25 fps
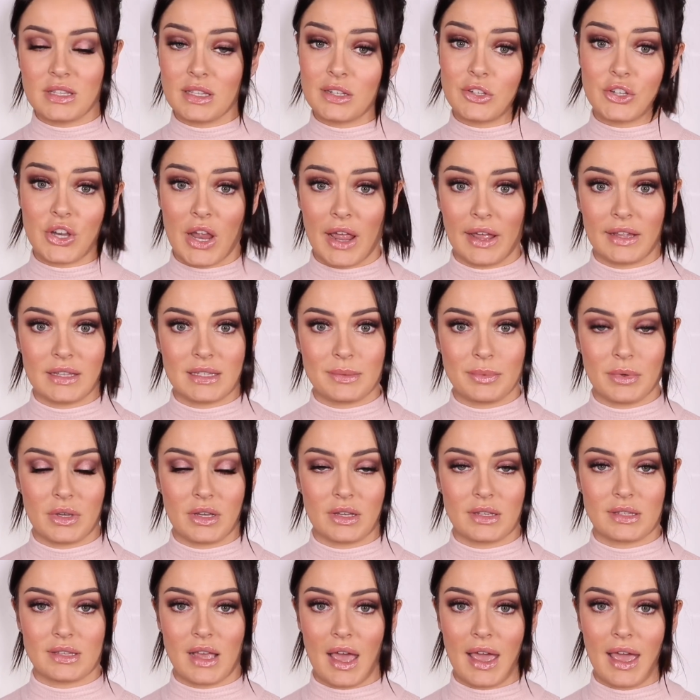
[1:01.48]
at the chance
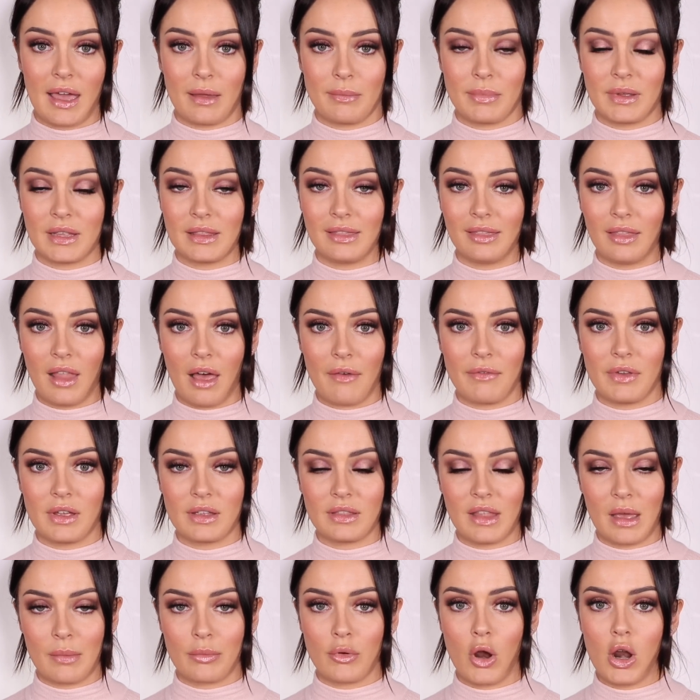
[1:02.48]
because I had been
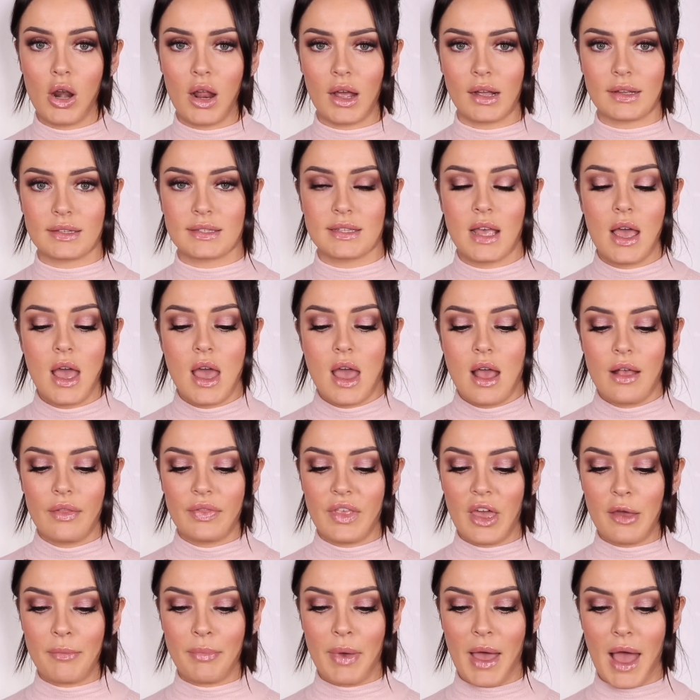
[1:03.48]
loving their products.
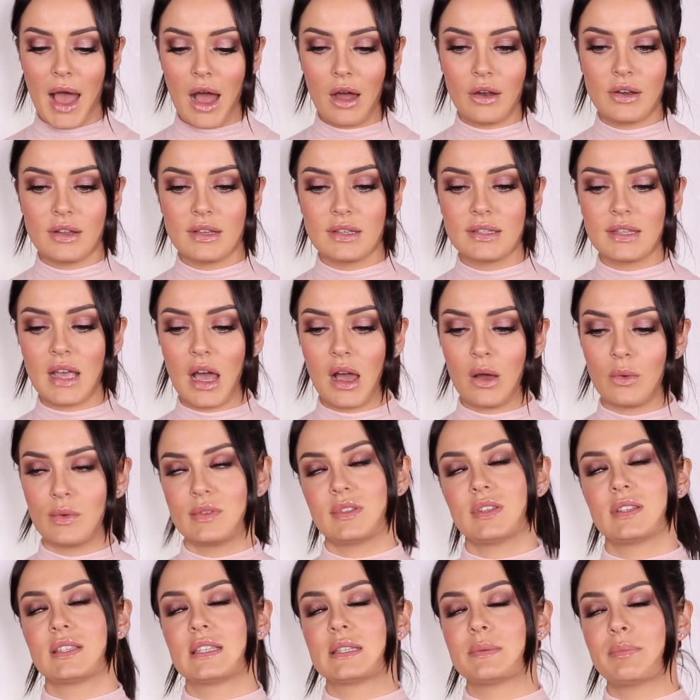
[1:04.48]
Their powders I
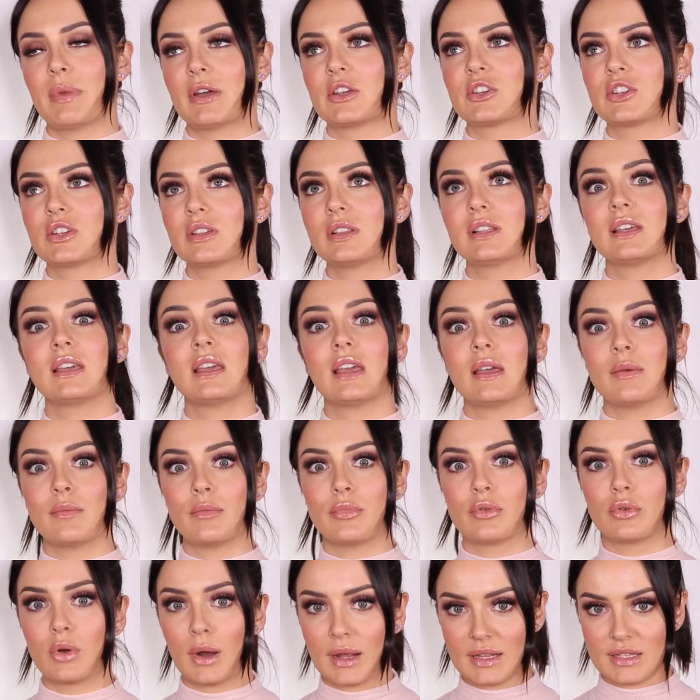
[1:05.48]
was especially
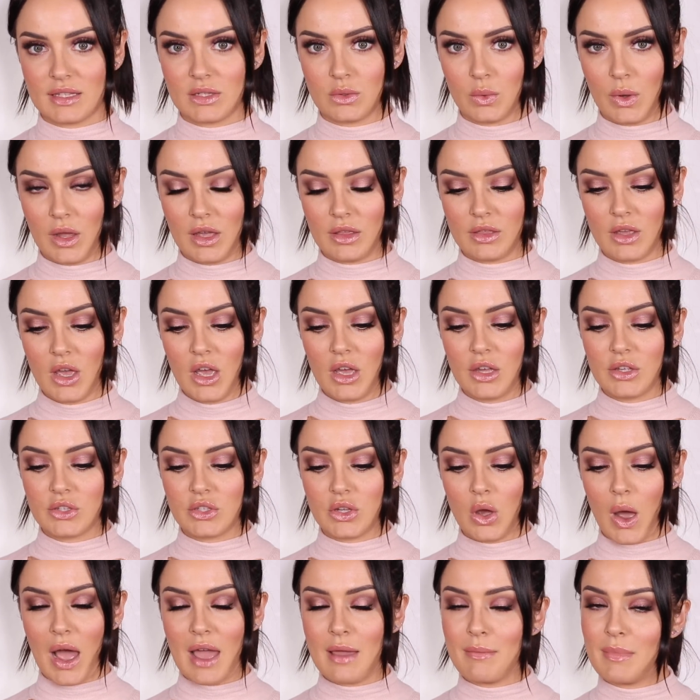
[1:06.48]
impressed with.
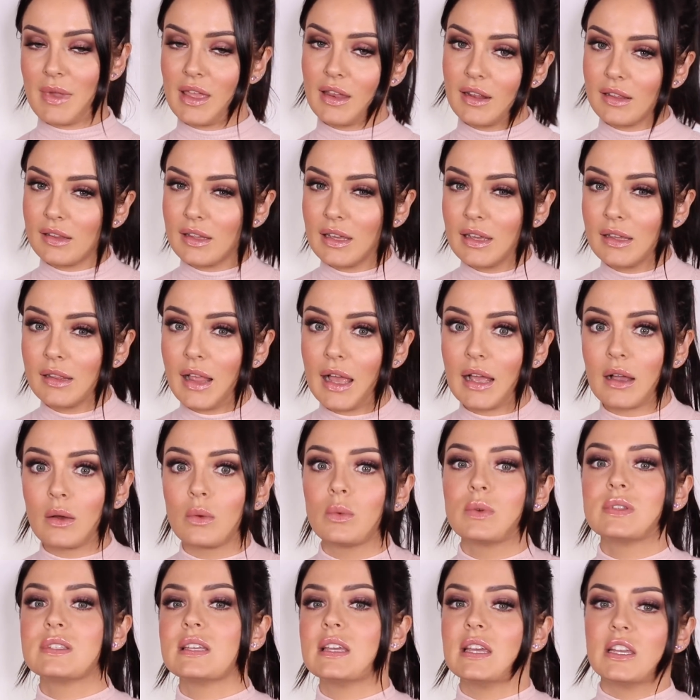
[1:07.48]
So I immediately
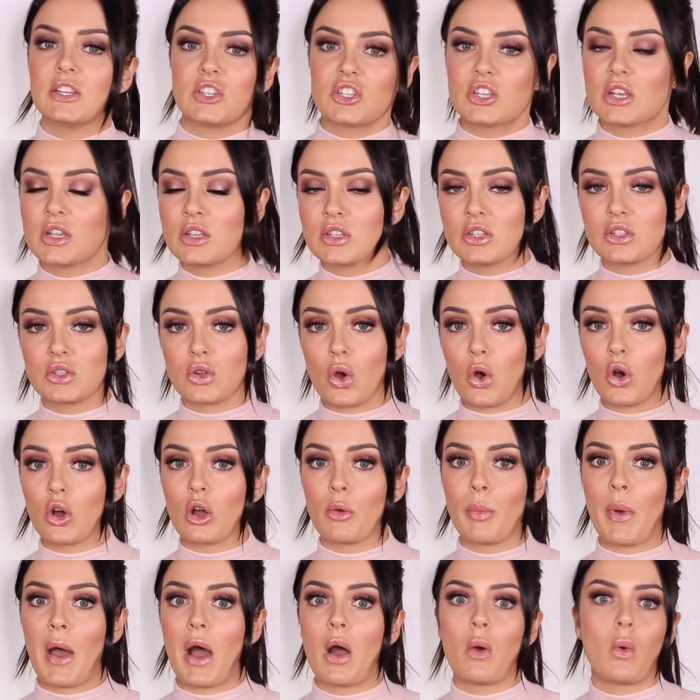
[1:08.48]
was itching to talk
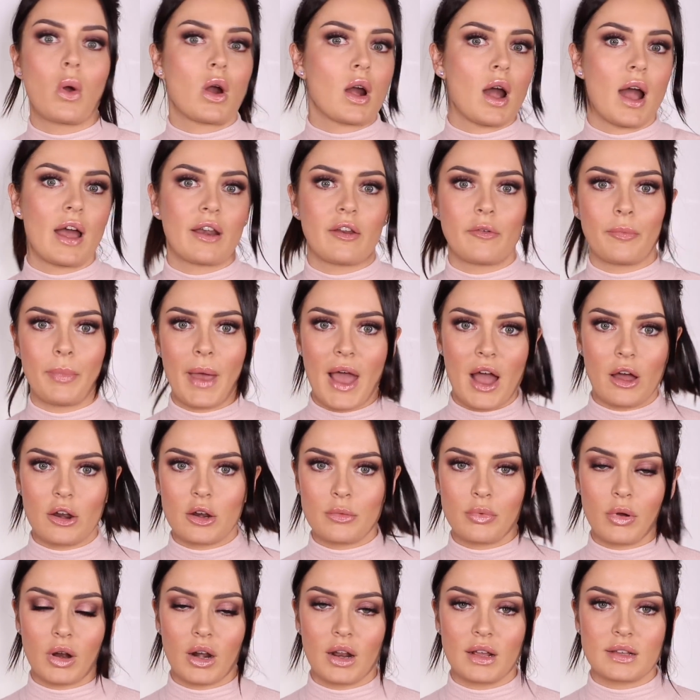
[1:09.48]
about what kind of
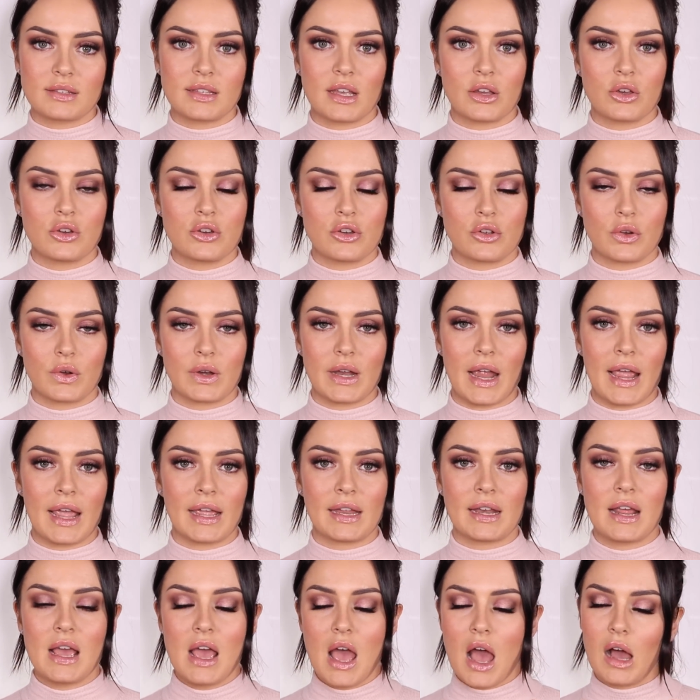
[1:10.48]
powder products I could
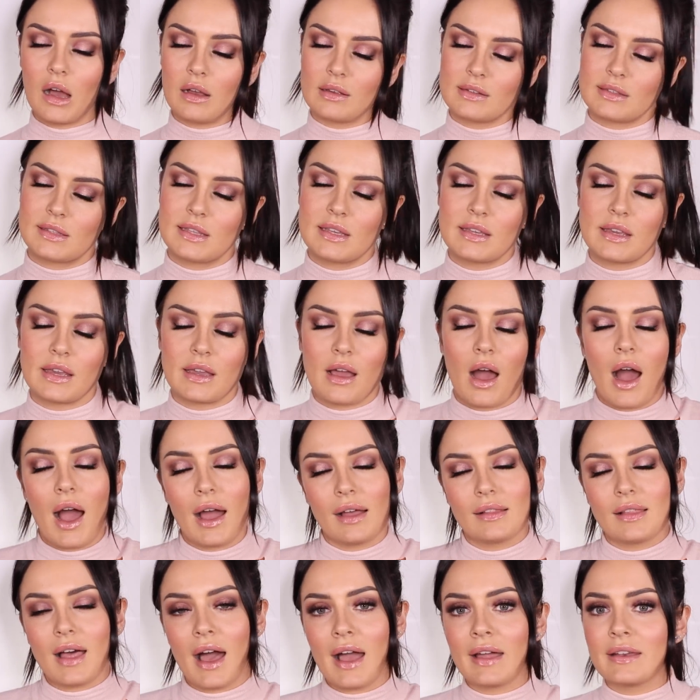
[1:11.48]
create. I was thinking
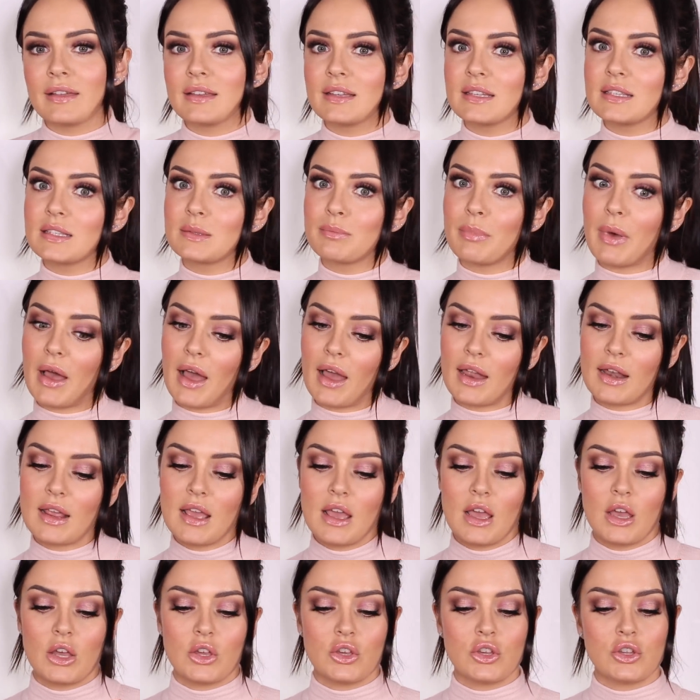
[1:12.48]
highlighters, but
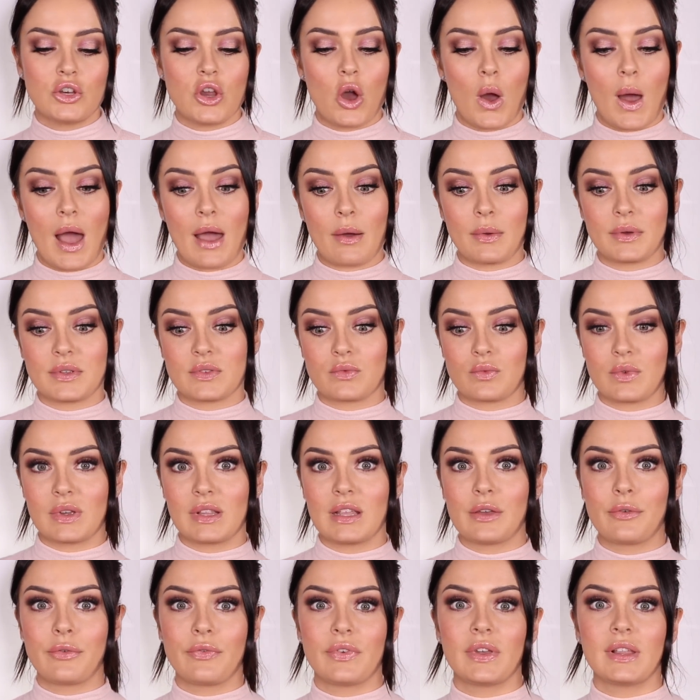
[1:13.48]
you know, I was
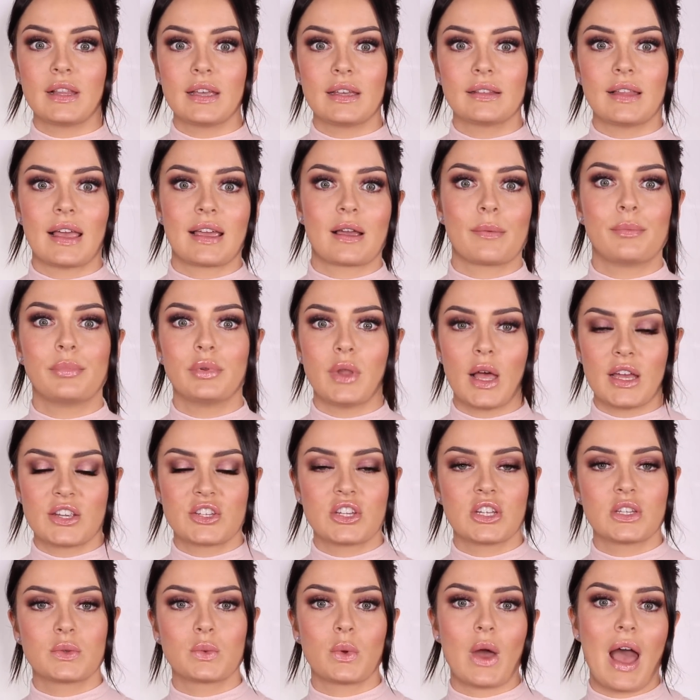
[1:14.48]
really feeling like
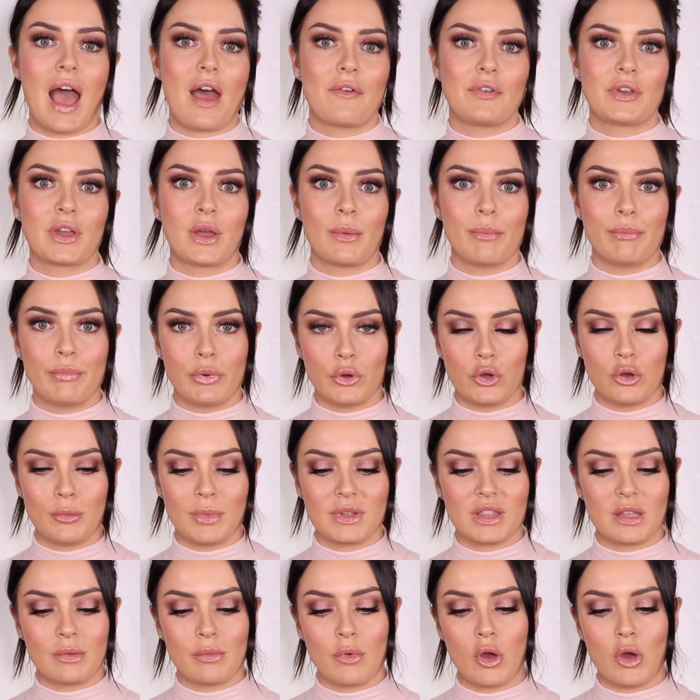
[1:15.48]
blushes were having a boom at the